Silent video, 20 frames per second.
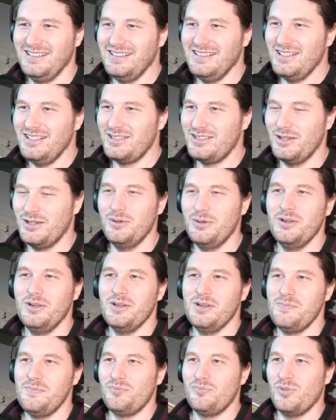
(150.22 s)
So,
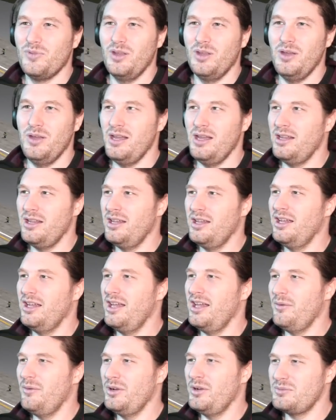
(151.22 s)

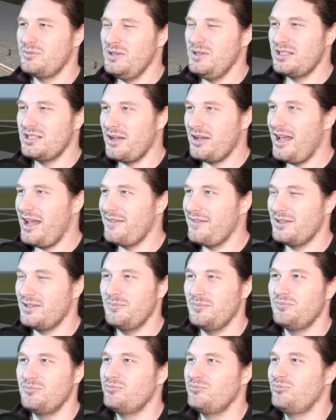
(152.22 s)
which means I'd have to
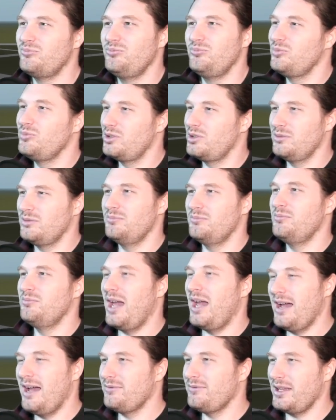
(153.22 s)

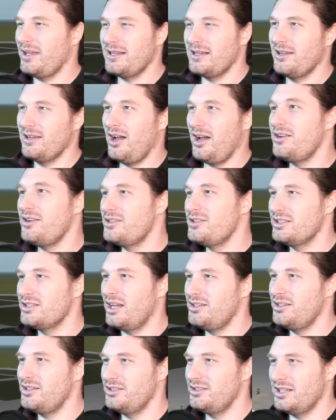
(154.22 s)
have like hundreds and
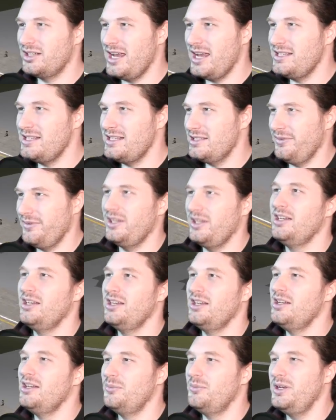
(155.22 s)
hundreds of cases of it.
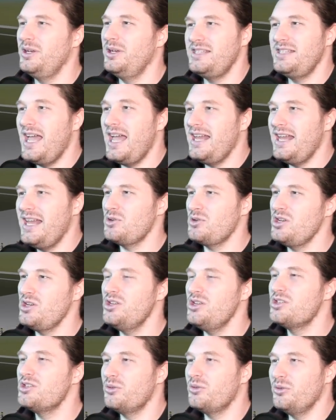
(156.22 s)
But instead, I'm going to
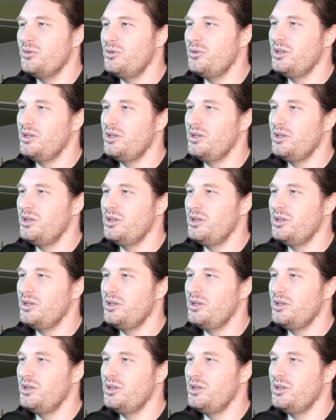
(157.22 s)
use a